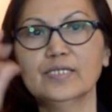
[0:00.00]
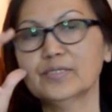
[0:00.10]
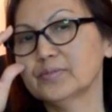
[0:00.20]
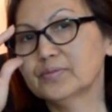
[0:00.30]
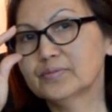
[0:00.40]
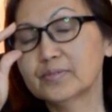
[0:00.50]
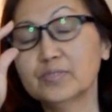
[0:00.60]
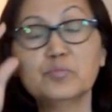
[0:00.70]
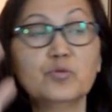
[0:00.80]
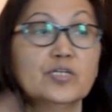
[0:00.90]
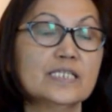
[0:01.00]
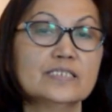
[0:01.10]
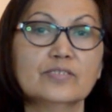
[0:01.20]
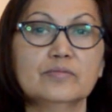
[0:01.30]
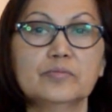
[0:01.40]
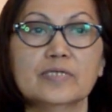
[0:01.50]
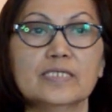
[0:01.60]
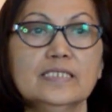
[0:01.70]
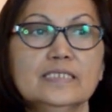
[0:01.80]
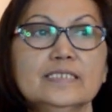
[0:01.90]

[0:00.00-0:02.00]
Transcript: So, good morning to everybody.